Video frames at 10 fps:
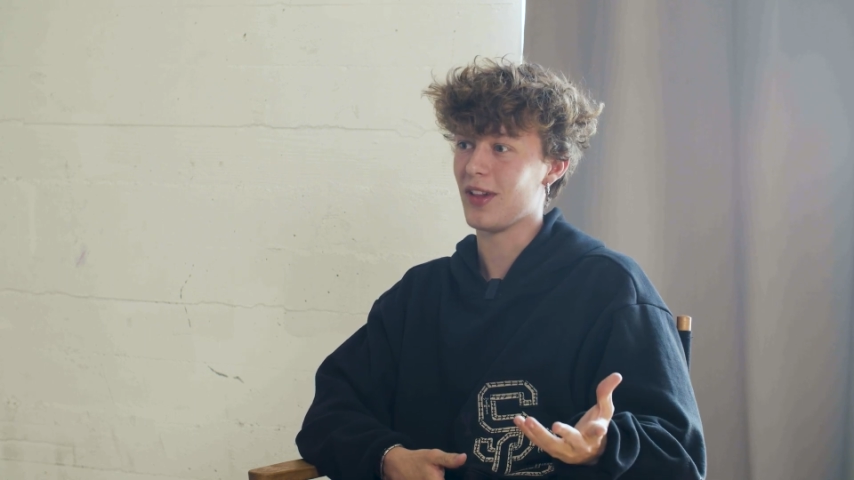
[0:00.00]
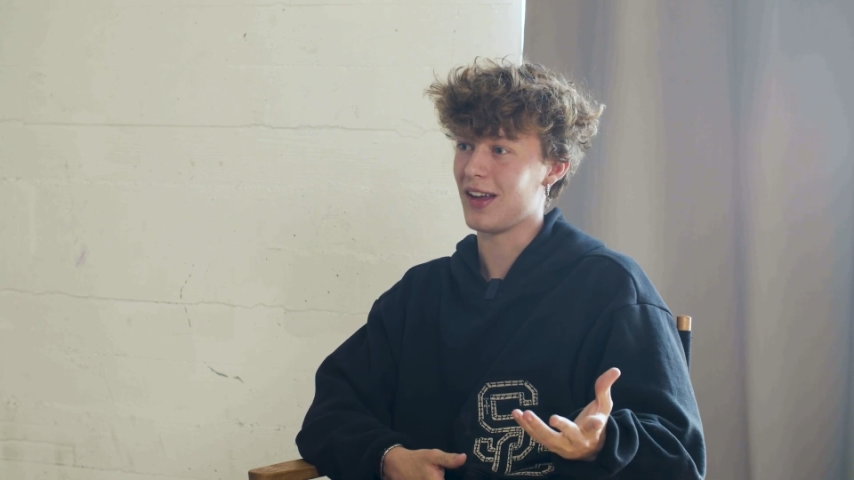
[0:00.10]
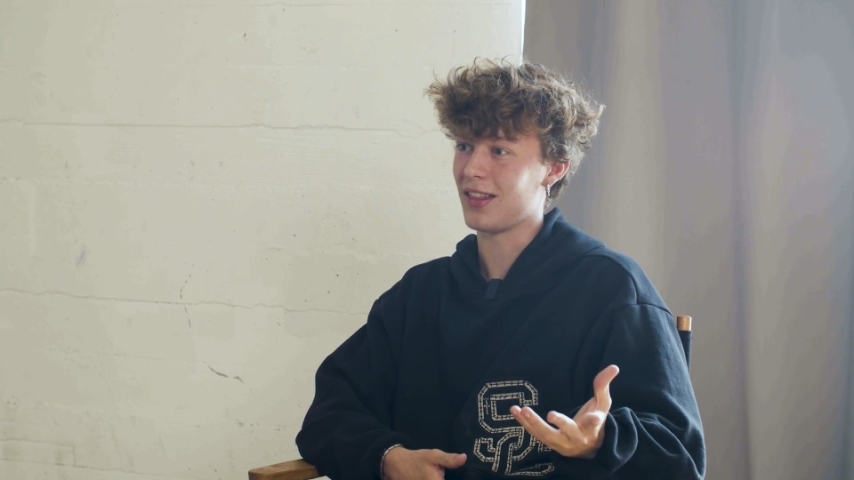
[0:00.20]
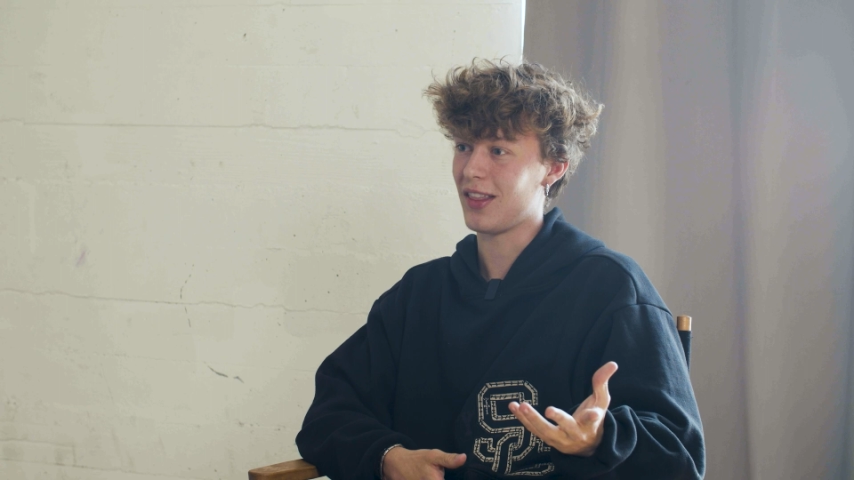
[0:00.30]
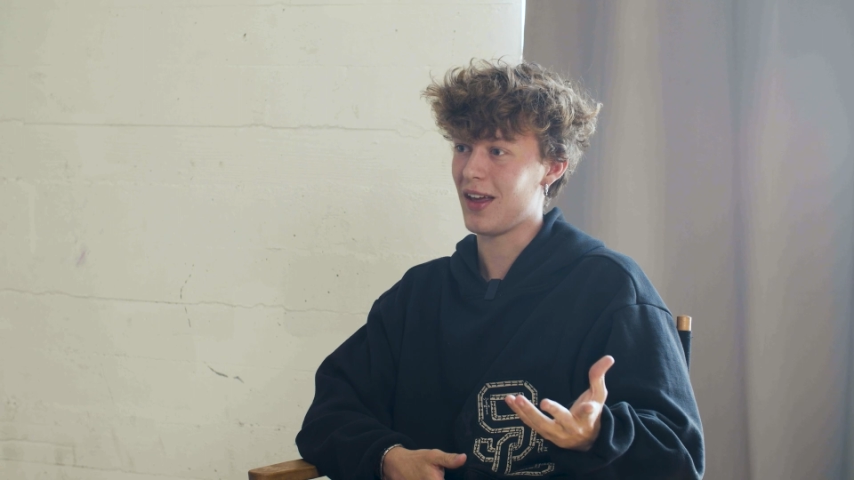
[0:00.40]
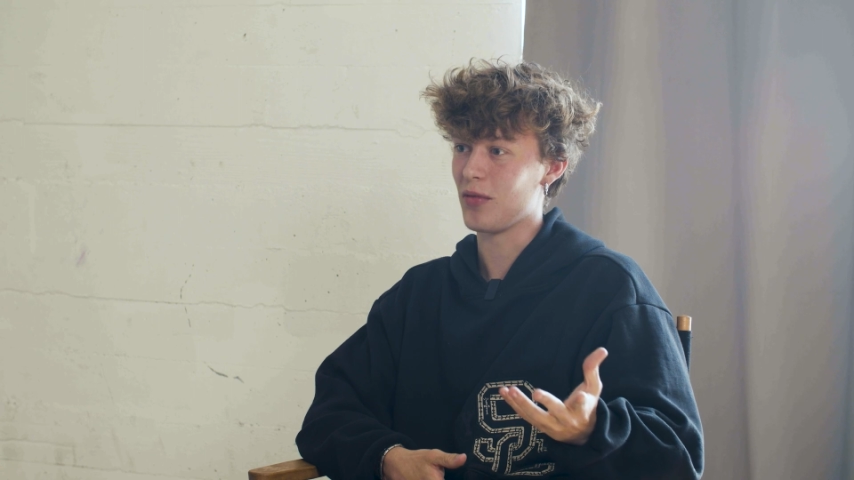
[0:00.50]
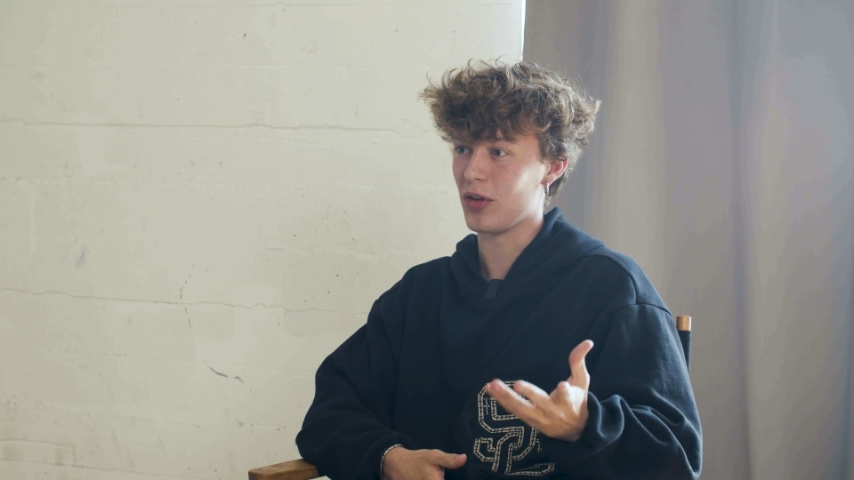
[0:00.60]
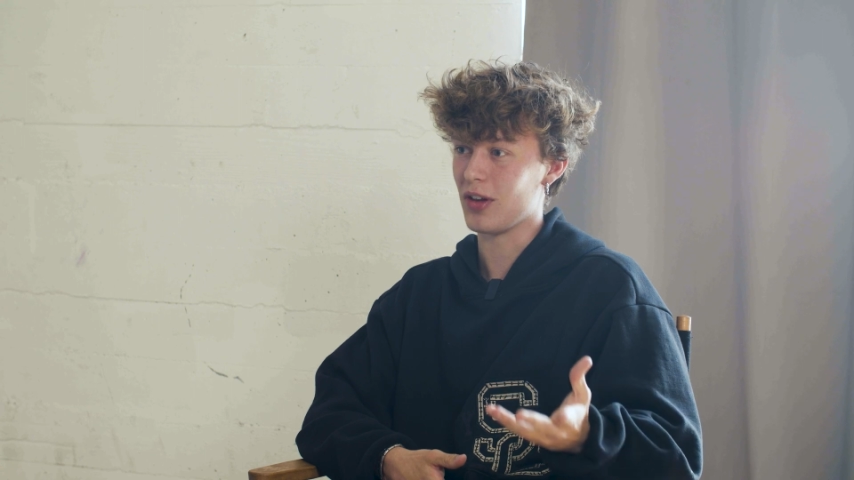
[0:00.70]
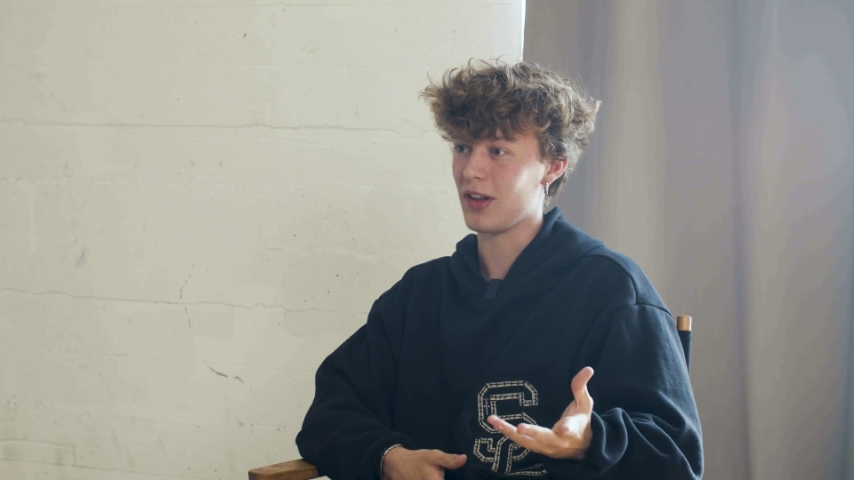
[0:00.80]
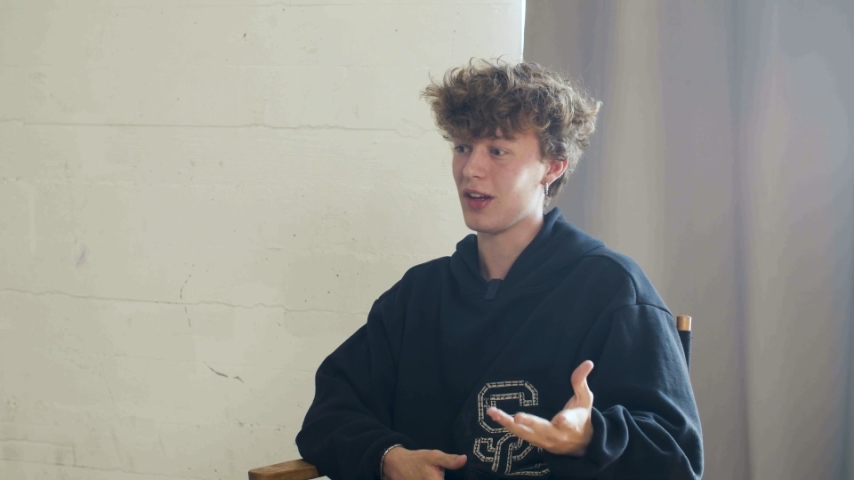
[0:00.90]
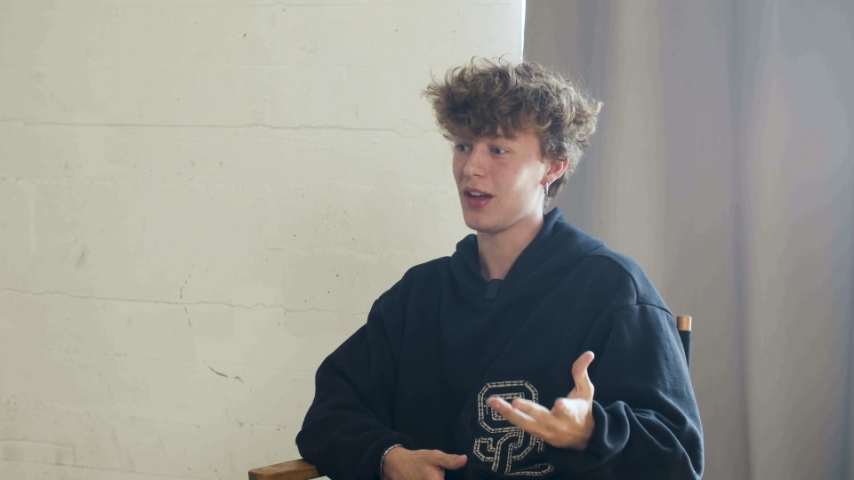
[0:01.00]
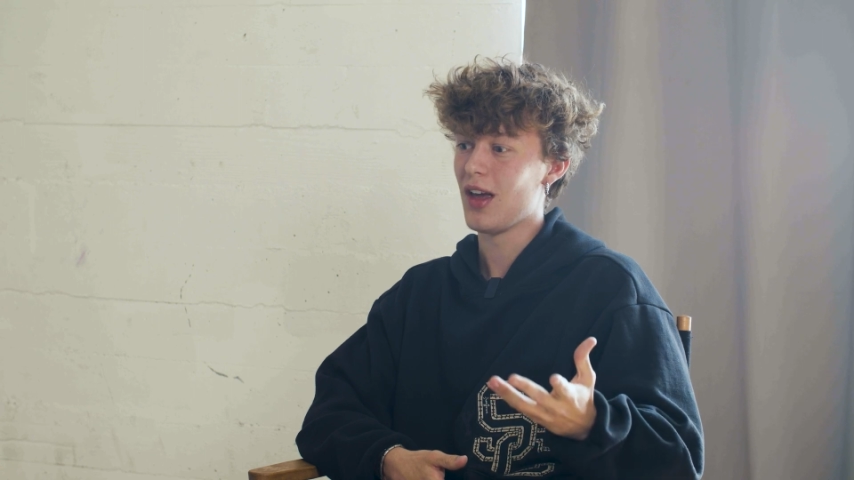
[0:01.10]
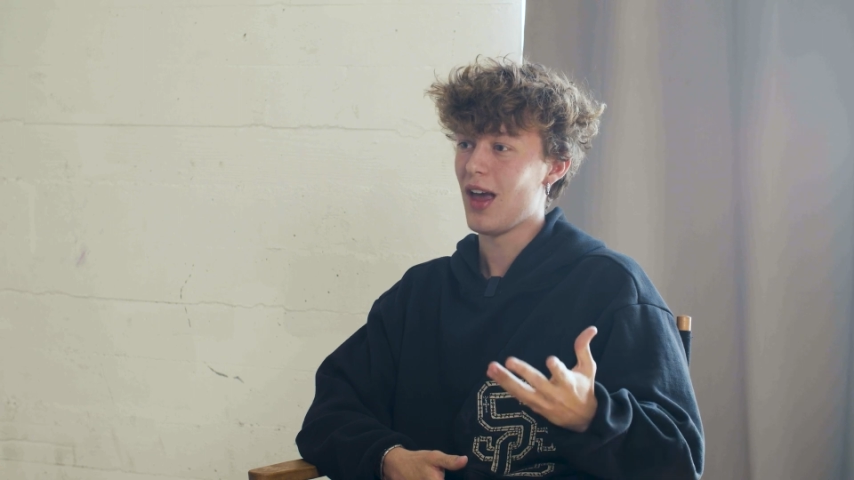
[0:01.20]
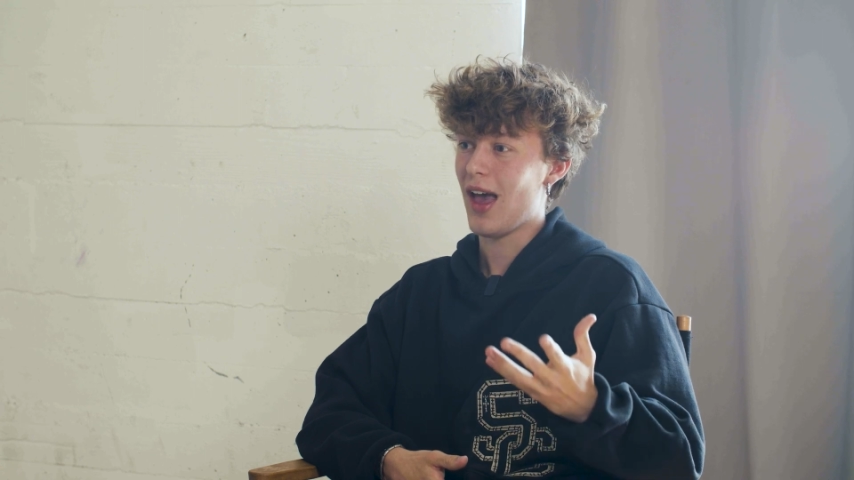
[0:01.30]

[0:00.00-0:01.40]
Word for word: Like they really